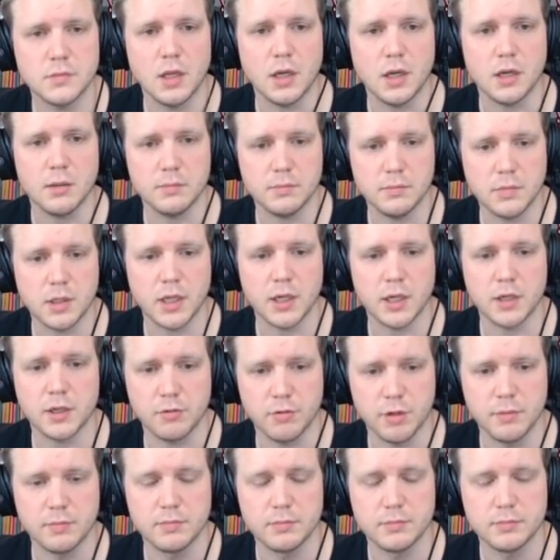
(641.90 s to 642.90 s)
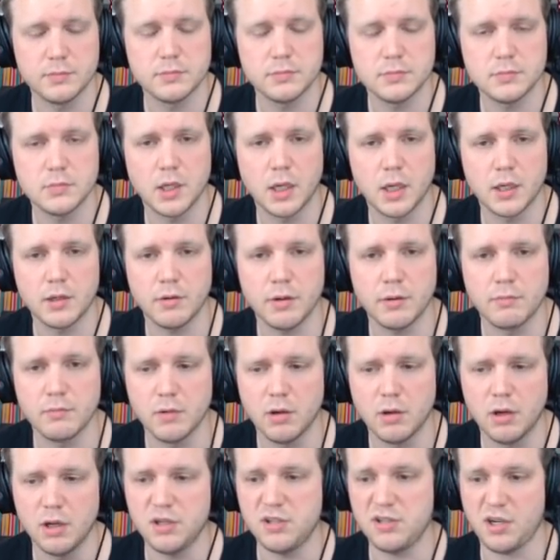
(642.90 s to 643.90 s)
Yeah, I agree. I agree.
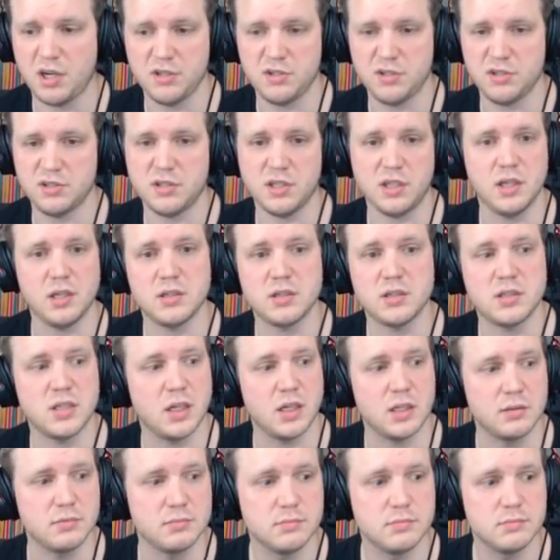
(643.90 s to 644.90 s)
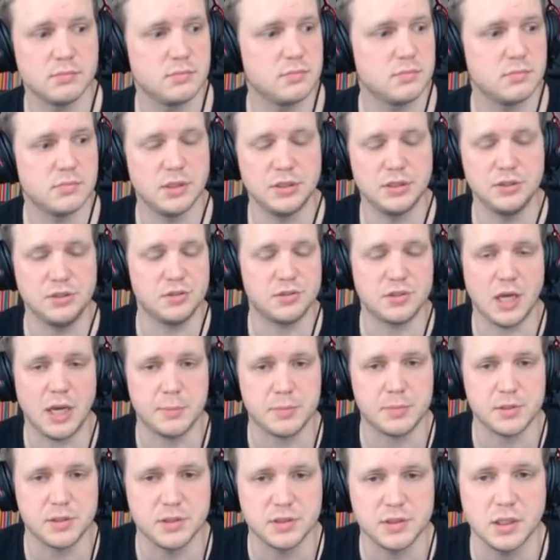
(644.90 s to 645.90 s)
I, I just think he's silly. He's just
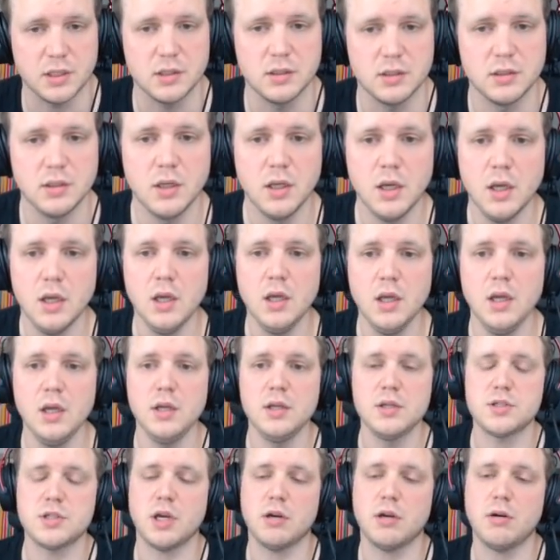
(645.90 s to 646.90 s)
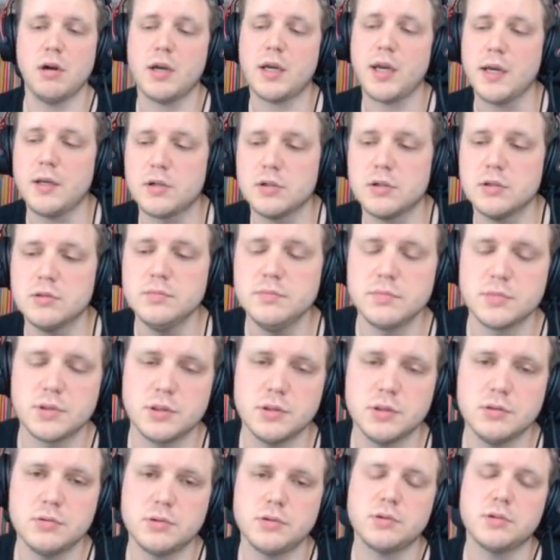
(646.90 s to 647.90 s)
absolutely yeah. silly. So, okay, cool,
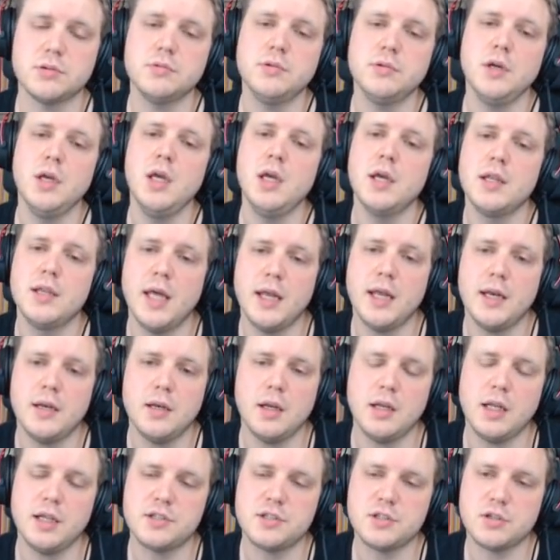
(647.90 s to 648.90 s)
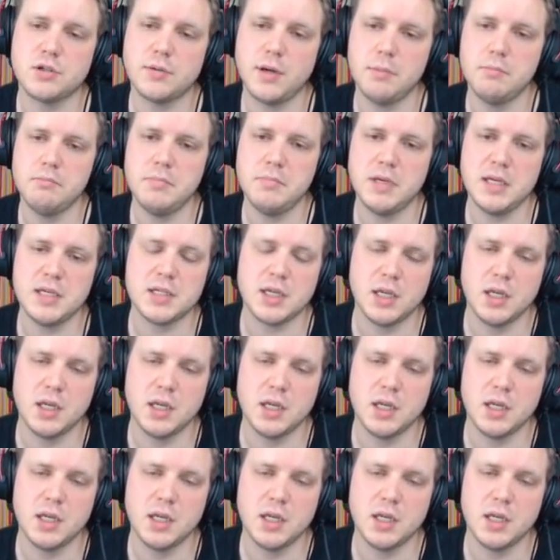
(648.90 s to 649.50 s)
cool, cool, cool. Then let's talk about mid